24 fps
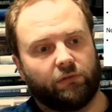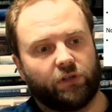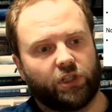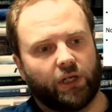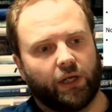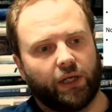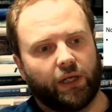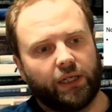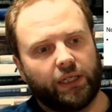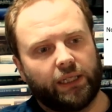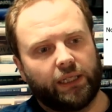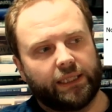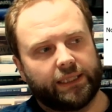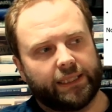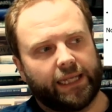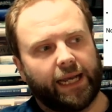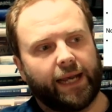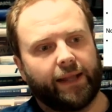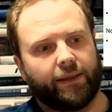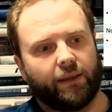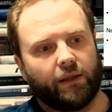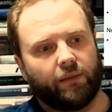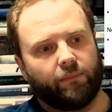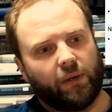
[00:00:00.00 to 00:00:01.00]
Chinese
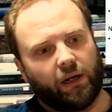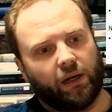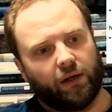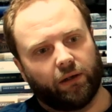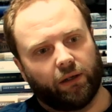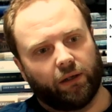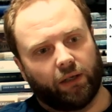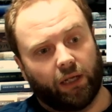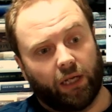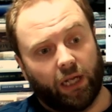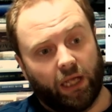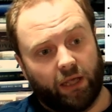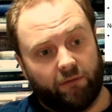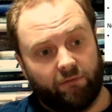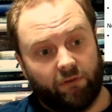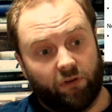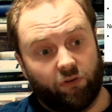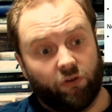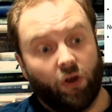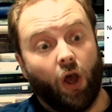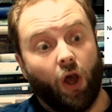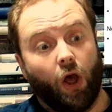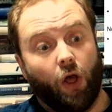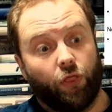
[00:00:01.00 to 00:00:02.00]
and American navies
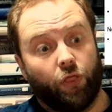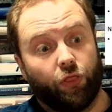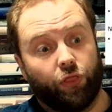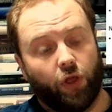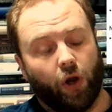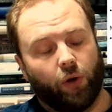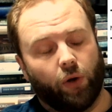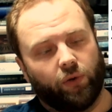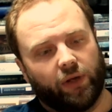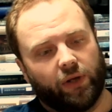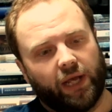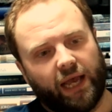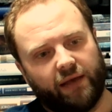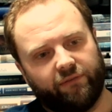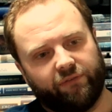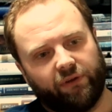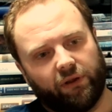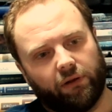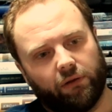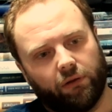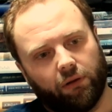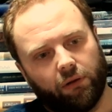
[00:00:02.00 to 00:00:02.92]
don't have it.